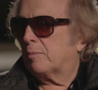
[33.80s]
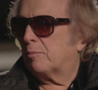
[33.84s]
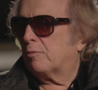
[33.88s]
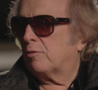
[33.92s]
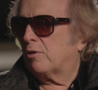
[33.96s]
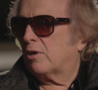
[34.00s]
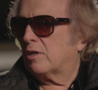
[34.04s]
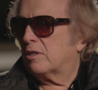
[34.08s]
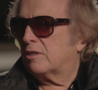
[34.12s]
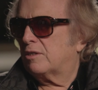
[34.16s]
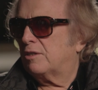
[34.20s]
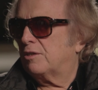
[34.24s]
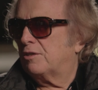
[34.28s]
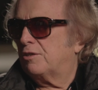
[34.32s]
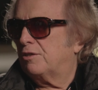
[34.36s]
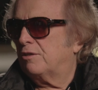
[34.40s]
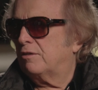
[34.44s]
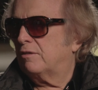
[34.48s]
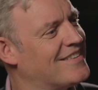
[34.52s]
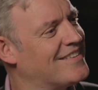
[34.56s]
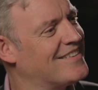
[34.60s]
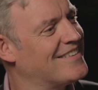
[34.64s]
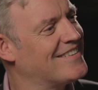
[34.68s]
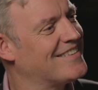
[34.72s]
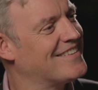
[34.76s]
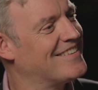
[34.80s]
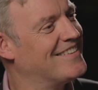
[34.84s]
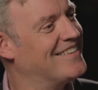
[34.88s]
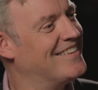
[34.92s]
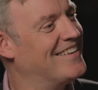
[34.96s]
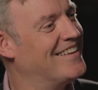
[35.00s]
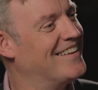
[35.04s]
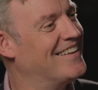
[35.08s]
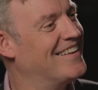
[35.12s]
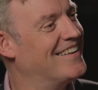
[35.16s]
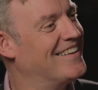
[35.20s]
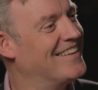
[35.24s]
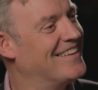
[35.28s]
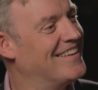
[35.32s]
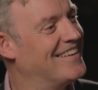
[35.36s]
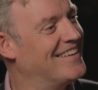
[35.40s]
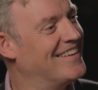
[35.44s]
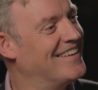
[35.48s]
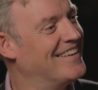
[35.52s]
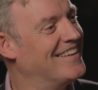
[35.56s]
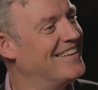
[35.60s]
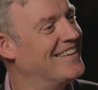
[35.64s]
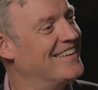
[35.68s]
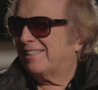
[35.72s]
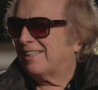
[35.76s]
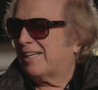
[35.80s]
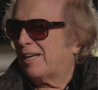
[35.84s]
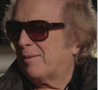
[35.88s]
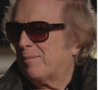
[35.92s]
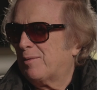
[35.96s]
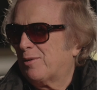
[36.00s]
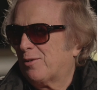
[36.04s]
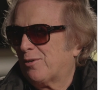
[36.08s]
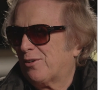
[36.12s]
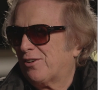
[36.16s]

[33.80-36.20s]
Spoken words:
a prostitute. I'm an